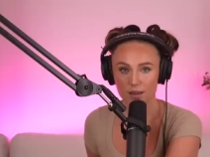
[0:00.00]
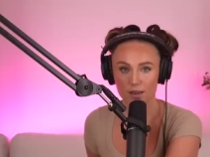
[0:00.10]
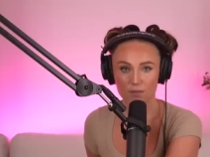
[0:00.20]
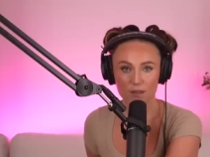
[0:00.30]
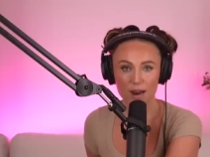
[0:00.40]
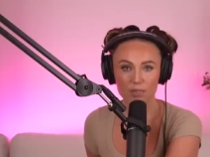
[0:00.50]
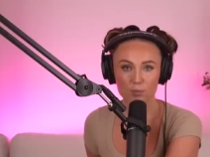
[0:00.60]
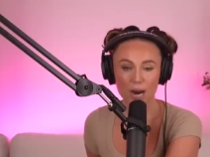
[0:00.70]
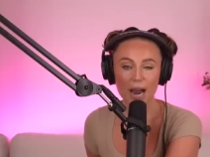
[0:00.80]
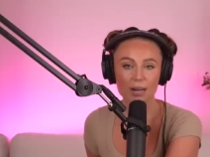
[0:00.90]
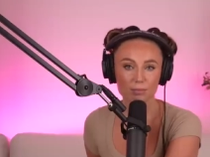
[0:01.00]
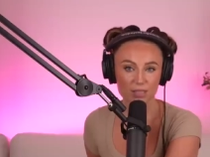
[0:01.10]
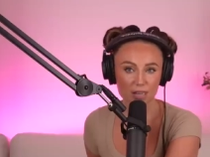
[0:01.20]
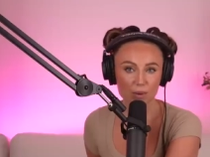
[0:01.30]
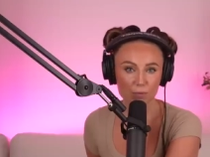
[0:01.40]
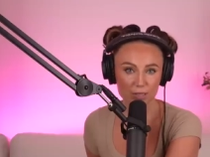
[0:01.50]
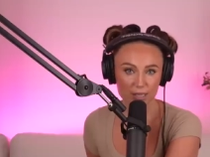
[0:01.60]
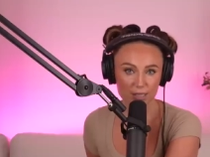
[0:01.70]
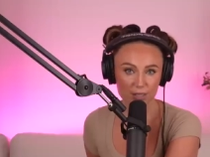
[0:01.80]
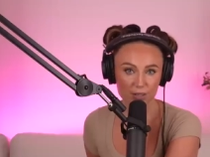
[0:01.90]
In fact, Brad himself was
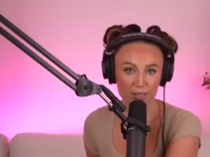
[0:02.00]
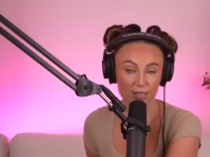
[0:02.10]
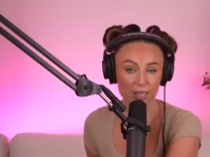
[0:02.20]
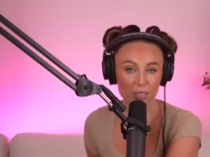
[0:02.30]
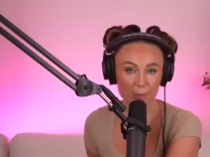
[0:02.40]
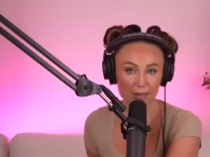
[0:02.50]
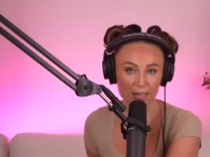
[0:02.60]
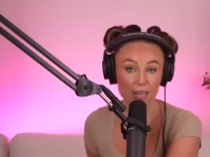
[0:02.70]
considered a suspect